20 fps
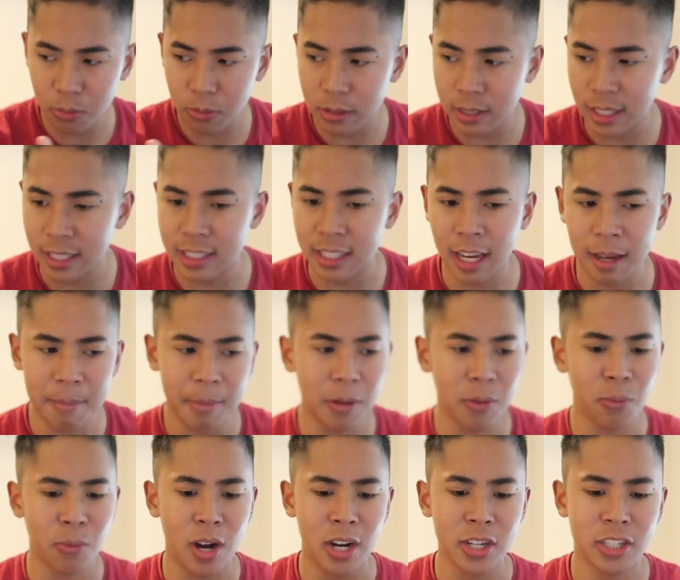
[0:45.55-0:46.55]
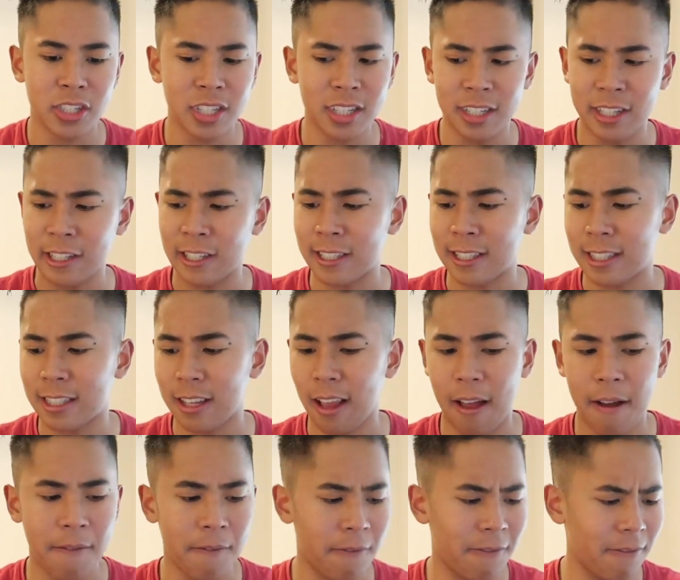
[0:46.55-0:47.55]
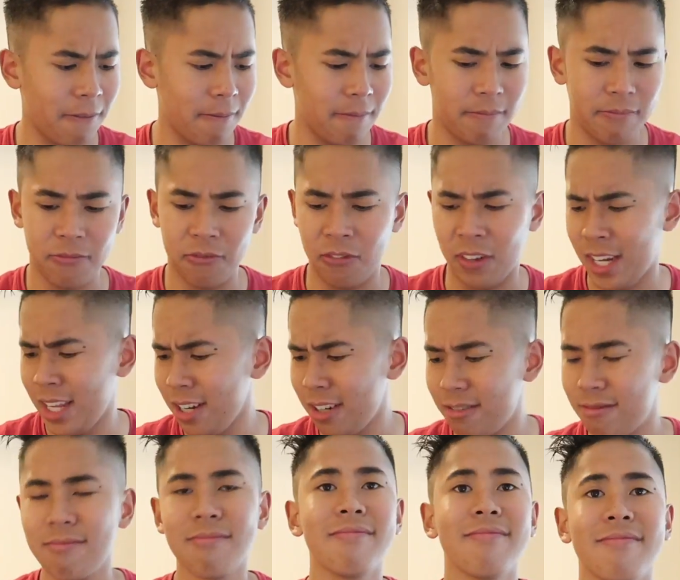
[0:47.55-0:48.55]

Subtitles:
since I've been watching this video.